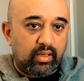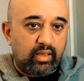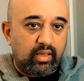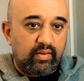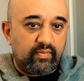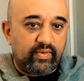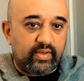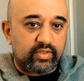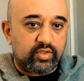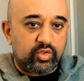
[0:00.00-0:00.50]

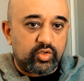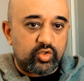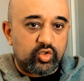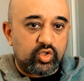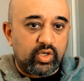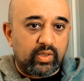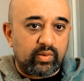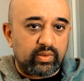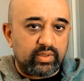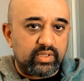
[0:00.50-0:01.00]
investors
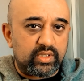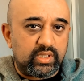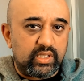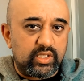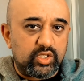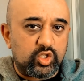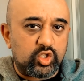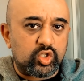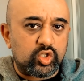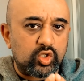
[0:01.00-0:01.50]
generally see
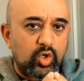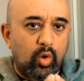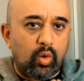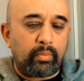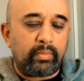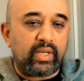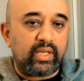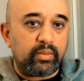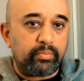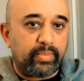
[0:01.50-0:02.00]
so
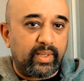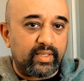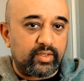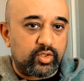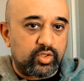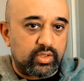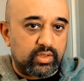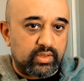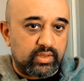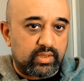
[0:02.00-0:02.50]
many
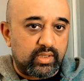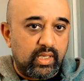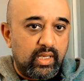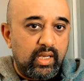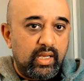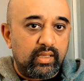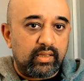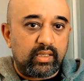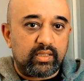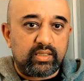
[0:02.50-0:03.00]
pitches,
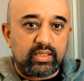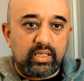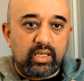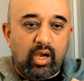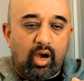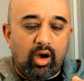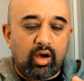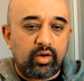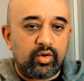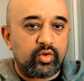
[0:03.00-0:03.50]
they see
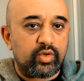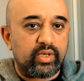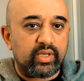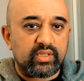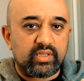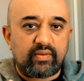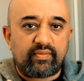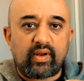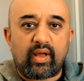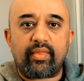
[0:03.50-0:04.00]

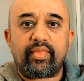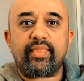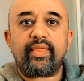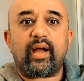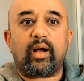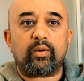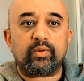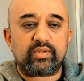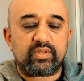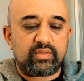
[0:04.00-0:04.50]
hundreds if not
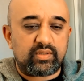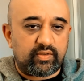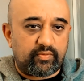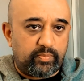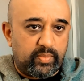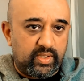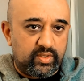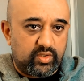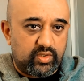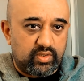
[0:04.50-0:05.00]
thousands of
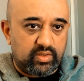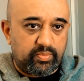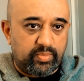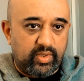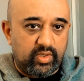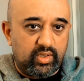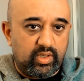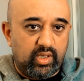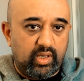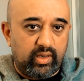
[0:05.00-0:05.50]
pitches per
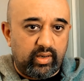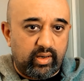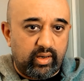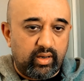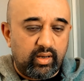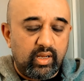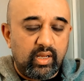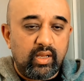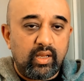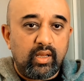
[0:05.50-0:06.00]

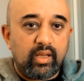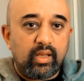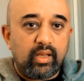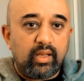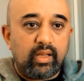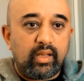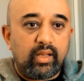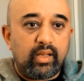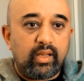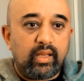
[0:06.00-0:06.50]
year,
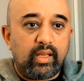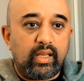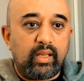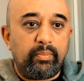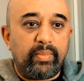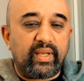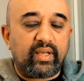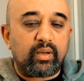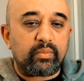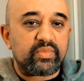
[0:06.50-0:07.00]
it
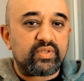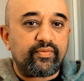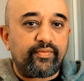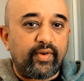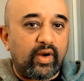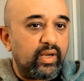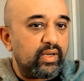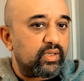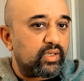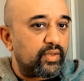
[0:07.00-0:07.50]
becomes
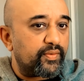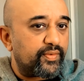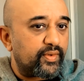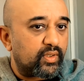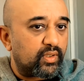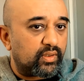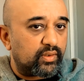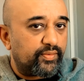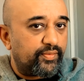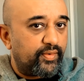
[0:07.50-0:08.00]
very
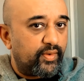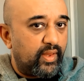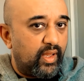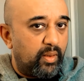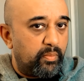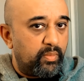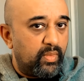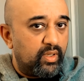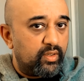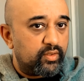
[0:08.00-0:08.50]
difficult for
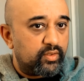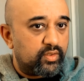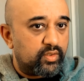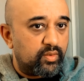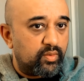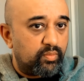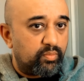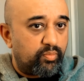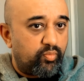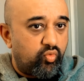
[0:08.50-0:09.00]
them
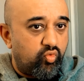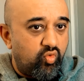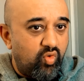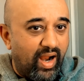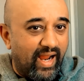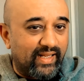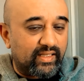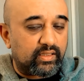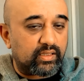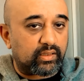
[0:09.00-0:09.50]
to
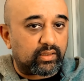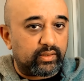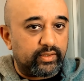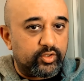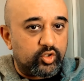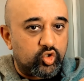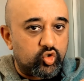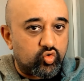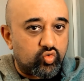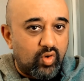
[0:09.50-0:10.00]

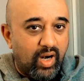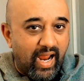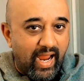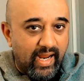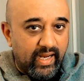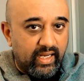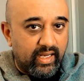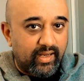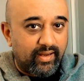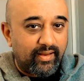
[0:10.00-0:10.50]
practically
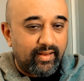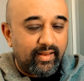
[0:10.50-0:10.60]
track